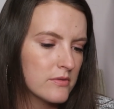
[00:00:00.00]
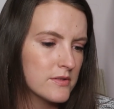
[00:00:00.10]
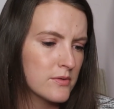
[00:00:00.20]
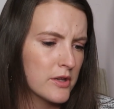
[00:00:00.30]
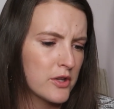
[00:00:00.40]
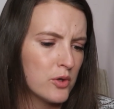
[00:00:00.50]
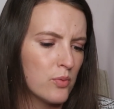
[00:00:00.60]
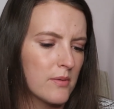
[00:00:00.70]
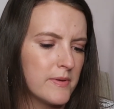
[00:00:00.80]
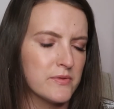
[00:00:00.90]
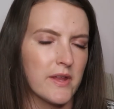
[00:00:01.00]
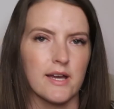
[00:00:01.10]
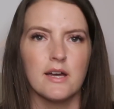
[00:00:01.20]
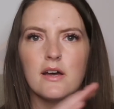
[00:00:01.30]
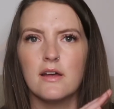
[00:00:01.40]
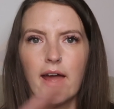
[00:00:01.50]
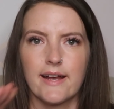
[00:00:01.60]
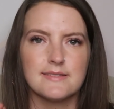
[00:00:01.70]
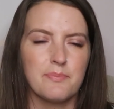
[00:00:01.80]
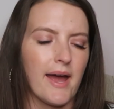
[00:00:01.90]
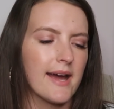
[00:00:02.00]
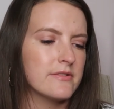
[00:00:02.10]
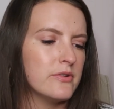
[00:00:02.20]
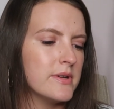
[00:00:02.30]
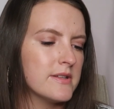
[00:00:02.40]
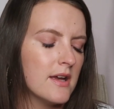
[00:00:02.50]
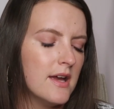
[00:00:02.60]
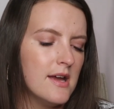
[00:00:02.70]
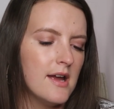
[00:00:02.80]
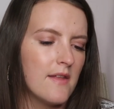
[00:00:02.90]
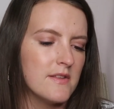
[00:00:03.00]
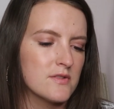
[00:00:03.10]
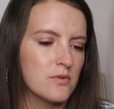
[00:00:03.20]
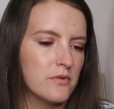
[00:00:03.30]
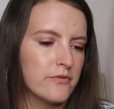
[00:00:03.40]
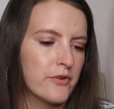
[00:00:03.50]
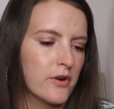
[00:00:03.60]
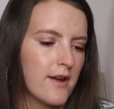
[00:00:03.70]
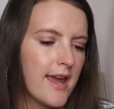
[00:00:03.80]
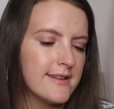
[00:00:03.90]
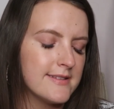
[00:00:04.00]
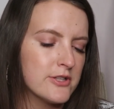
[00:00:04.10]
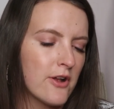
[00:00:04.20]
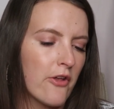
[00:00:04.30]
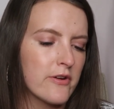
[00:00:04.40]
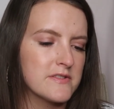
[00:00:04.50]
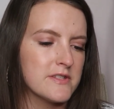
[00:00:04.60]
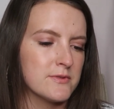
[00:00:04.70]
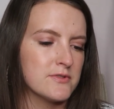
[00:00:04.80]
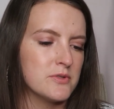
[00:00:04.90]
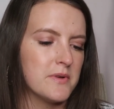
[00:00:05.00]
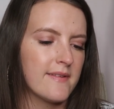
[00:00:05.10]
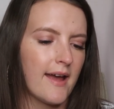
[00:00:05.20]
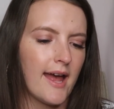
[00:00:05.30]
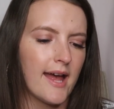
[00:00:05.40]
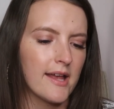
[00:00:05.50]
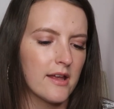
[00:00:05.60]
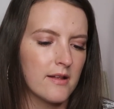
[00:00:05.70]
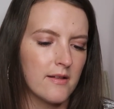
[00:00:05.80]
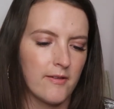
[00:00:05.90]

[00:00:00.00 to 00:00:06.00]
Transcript: It's a really cute one piece with like a X back to it. This sold for $18, and this was new with tag.